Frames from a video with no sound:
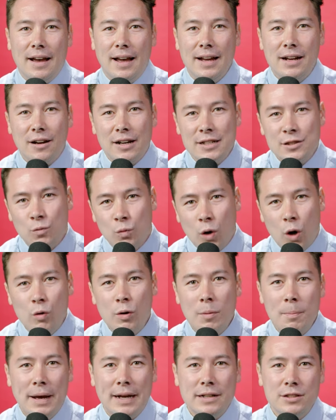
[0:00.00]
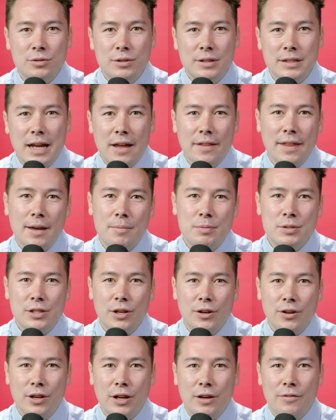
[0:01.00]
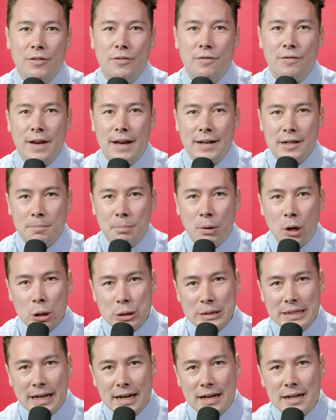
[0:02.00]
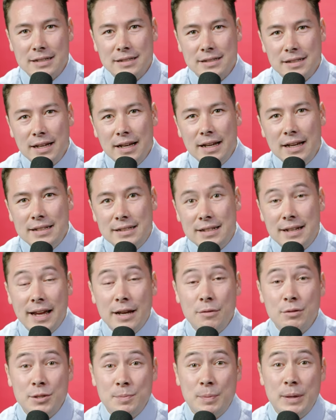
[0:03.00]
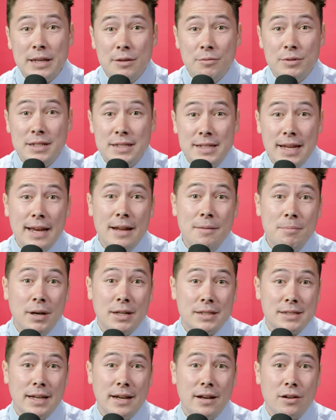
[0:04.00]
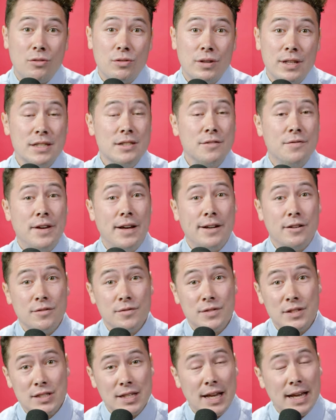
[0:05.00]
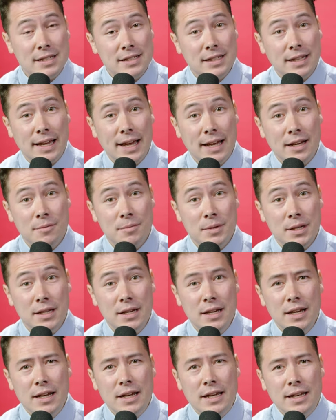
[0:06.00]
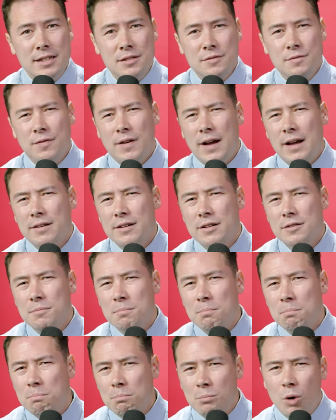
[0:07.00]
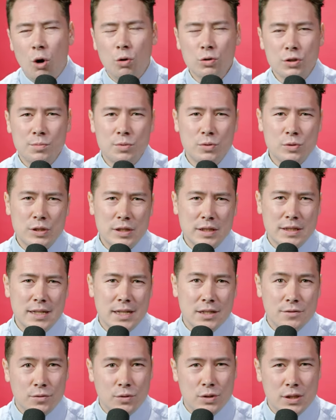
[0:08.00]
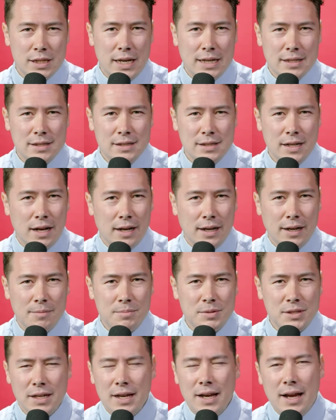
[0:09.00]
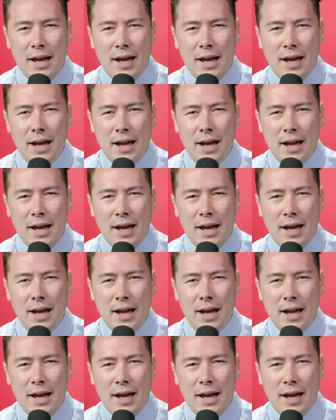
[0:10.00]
Hey guys, welcome back to another episode of the Foundr Podcast. Today we're speaking with Dan Martell. He's the founder of SaaS Academy. He's founded multiple successful SaaS startups,